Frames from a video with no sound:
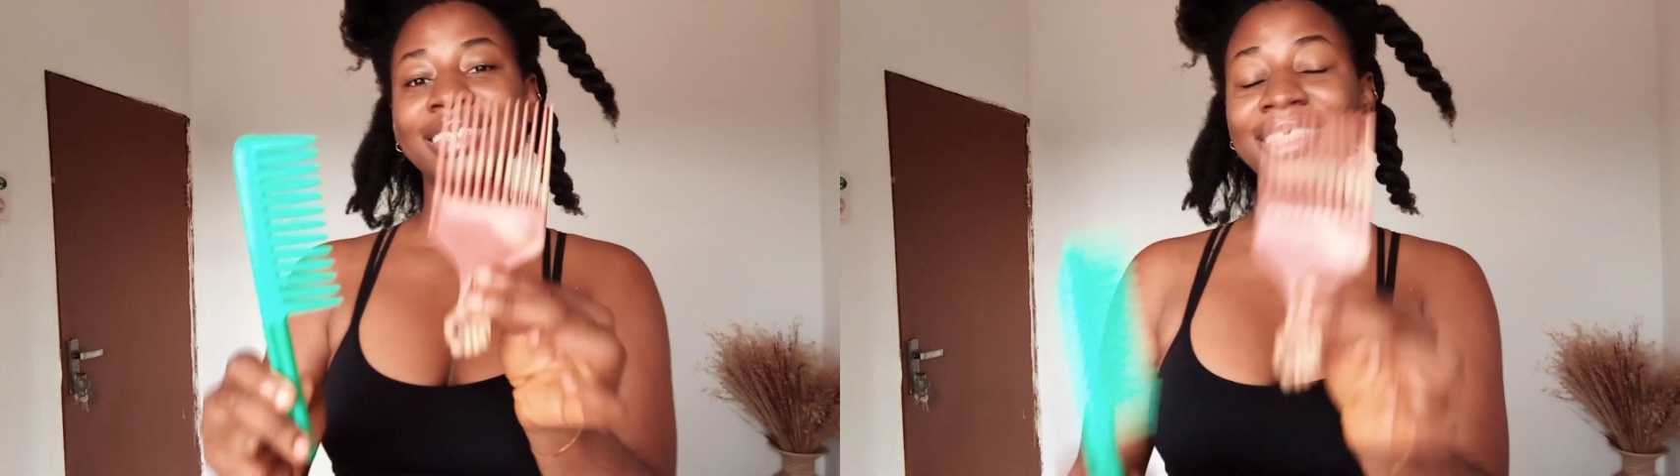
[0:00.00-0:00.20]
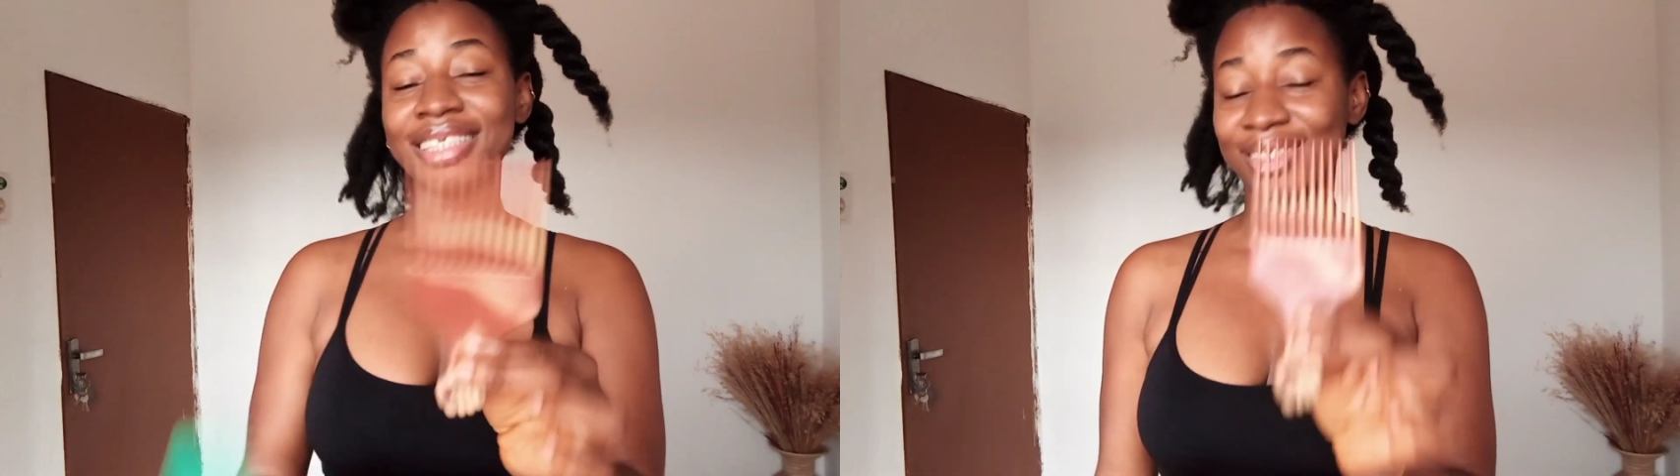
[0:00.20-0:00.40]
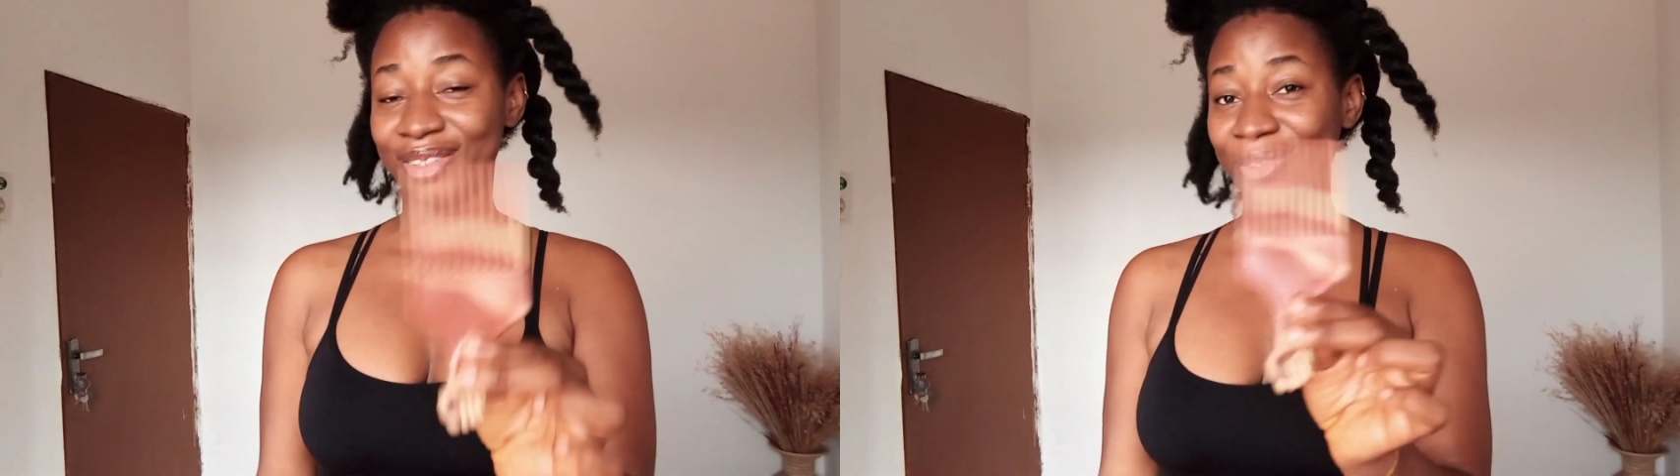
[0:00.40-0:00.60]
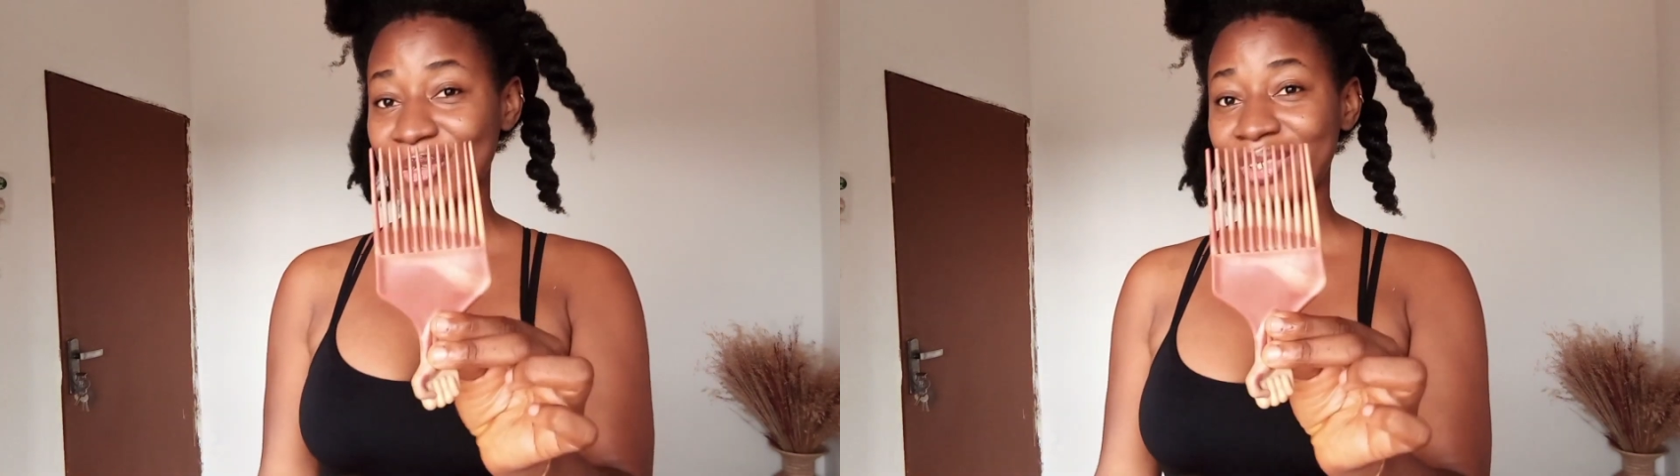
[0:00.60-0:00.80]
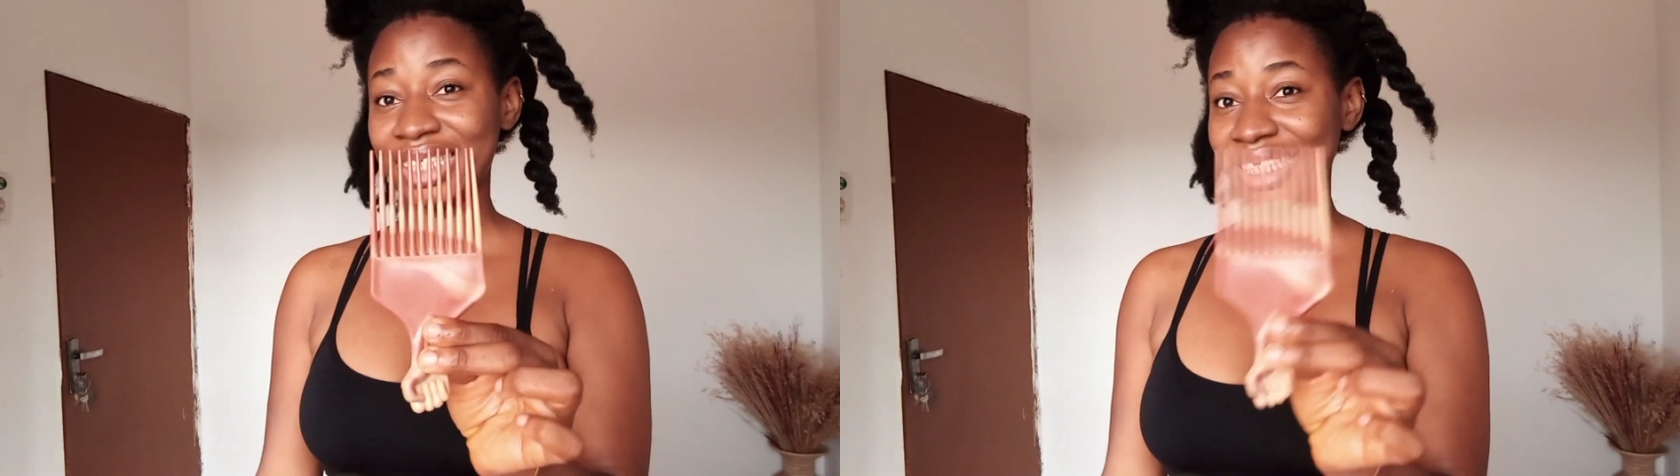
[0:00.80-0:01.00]
This is
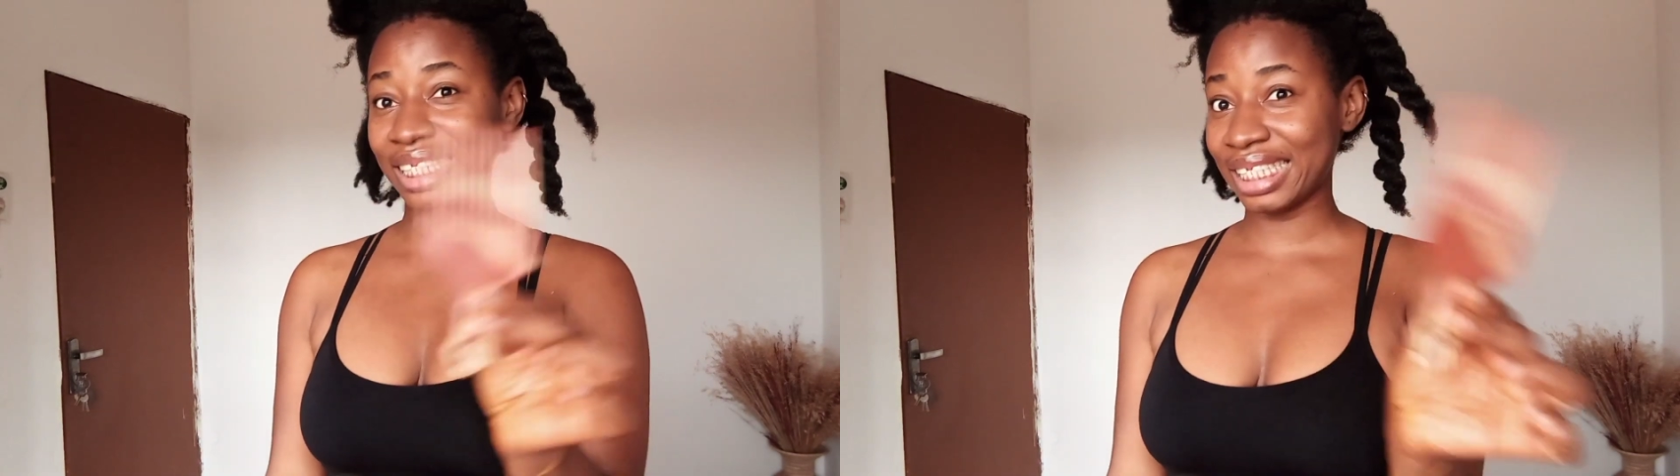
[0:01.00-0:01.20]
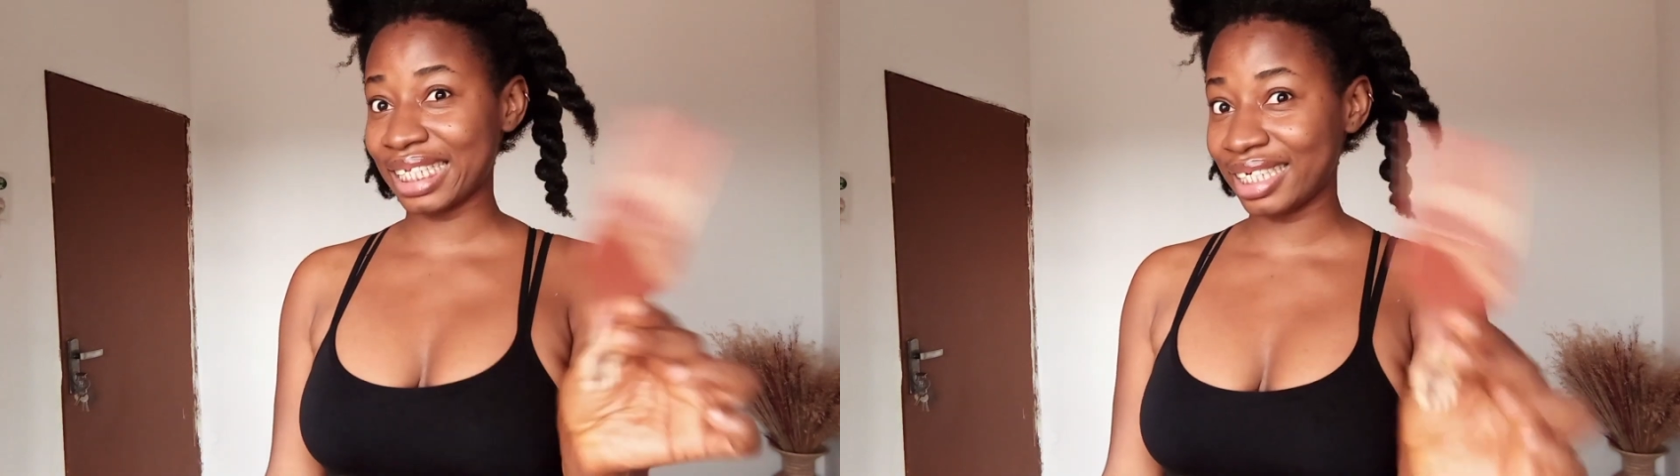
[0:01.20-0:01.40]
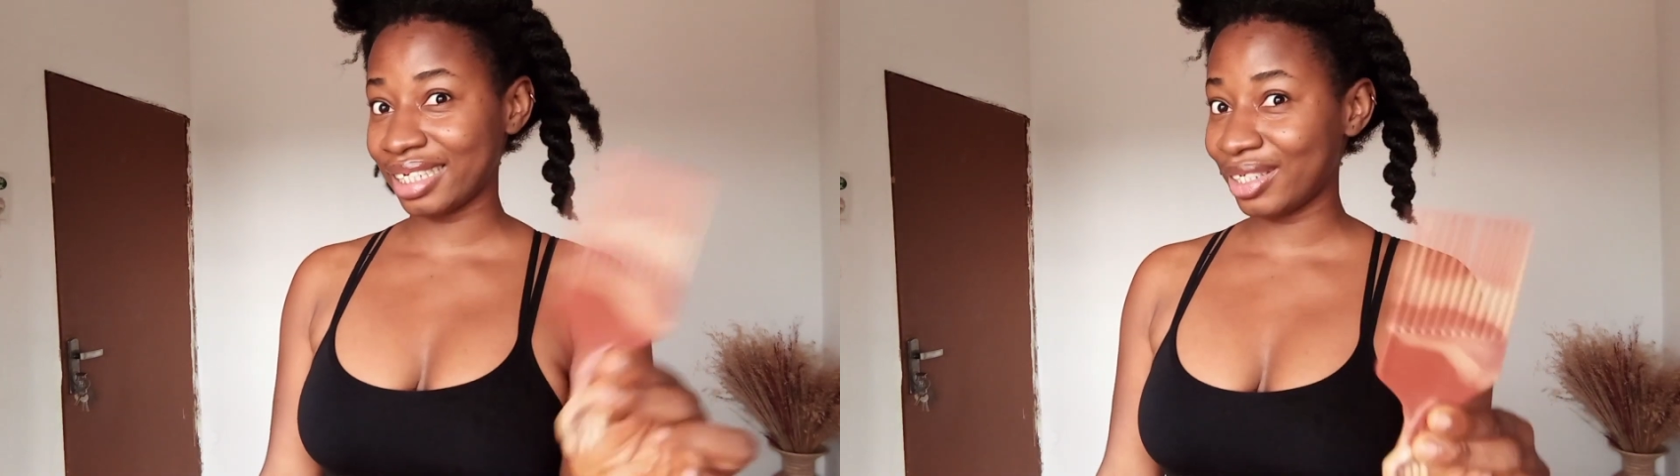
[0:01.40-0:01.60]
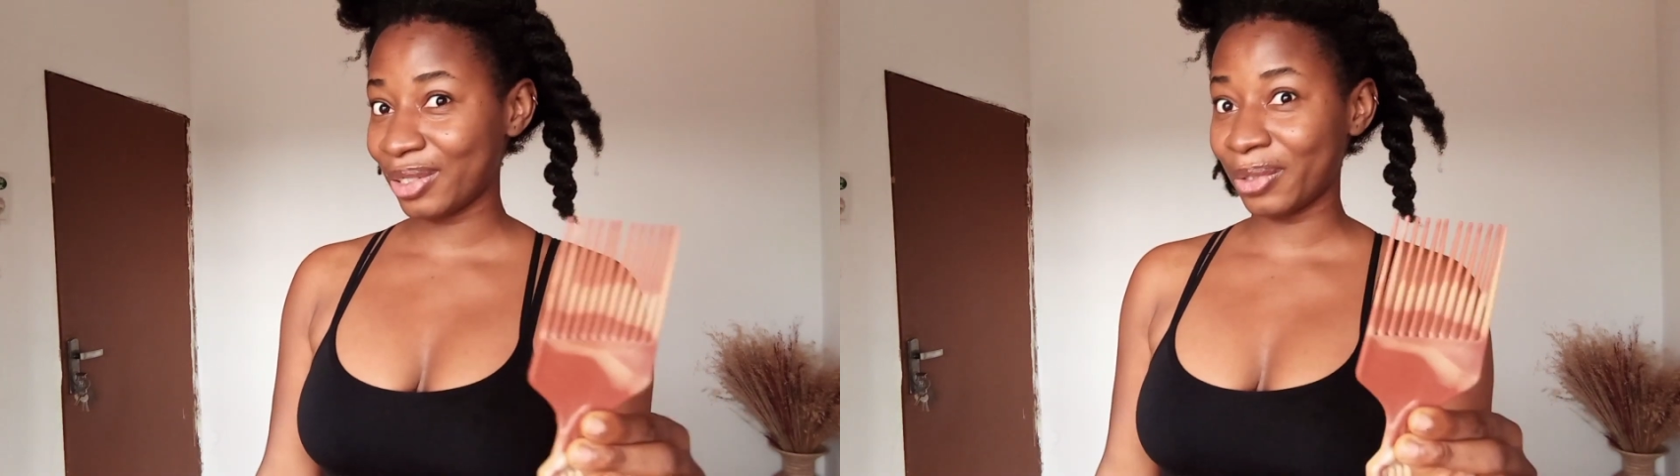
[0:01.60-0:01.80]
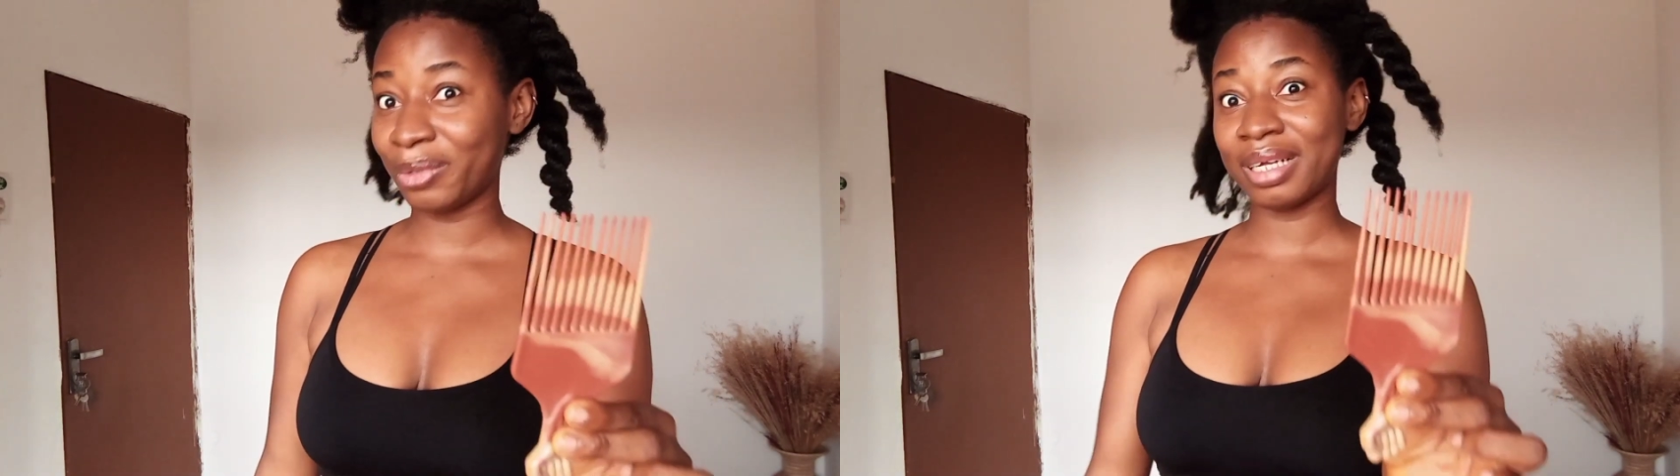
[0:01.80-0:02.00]
not a detangling comb